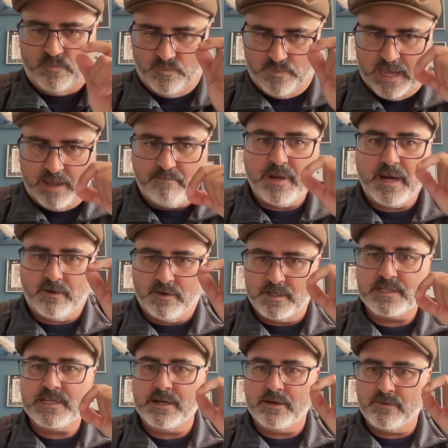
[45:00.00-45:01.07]
that
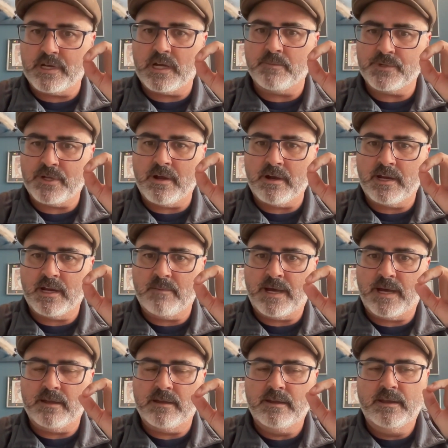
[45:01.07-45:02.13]
parent tier that I'm talking
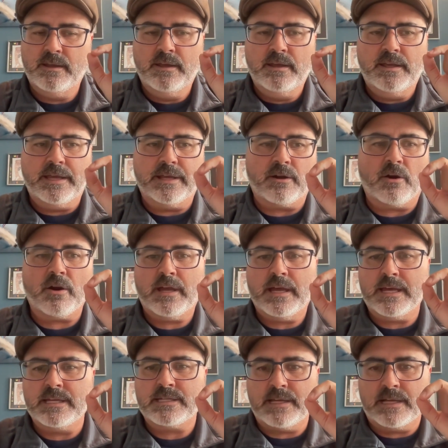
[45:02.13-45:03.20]
about. In our
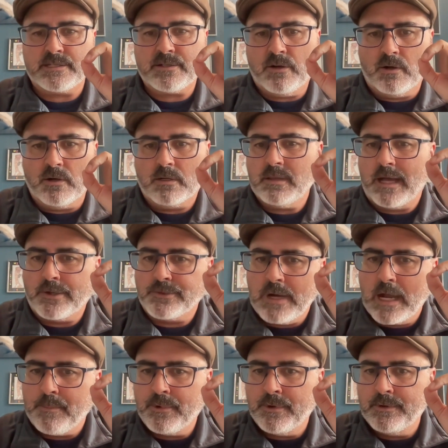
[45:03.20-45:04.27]
case, that's called Cloud
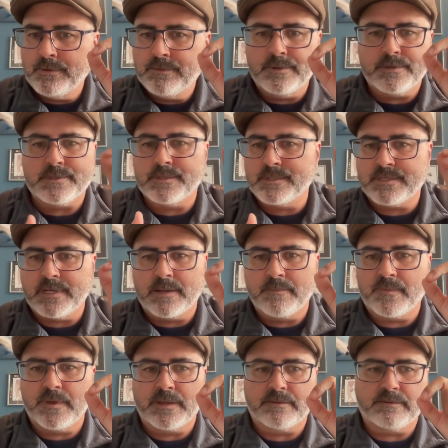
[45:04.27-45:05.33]
Wrapper. It's the
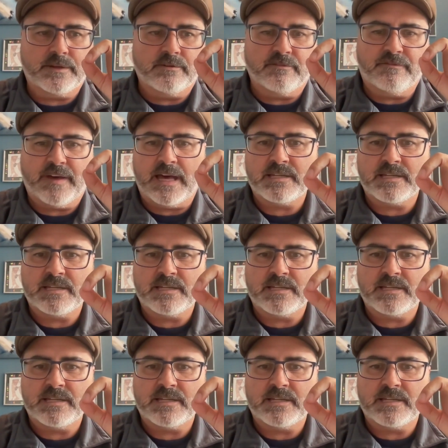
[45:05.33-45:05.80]
same thing.